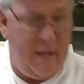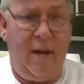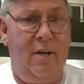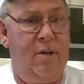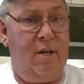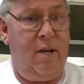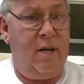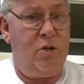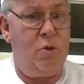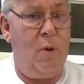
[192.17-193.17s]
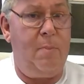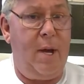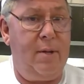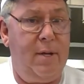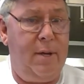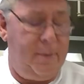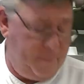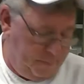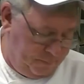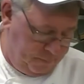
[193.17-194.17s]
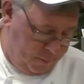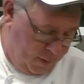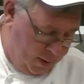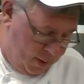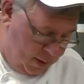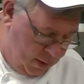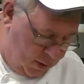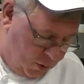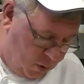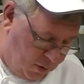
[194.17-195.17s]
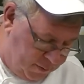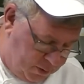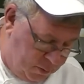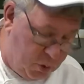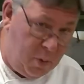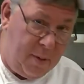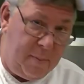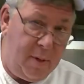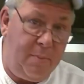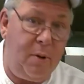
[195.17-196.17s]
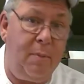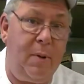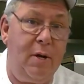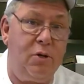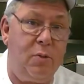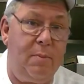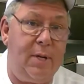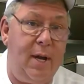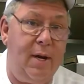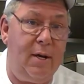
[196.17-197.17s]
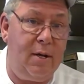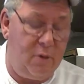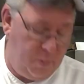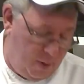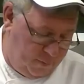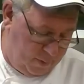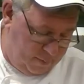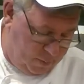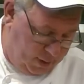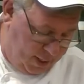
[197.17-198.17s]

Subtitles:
you got a lot of shrimp out there. Cook off some shrimp. Put a bed of shrimp down on an English muffin. Put the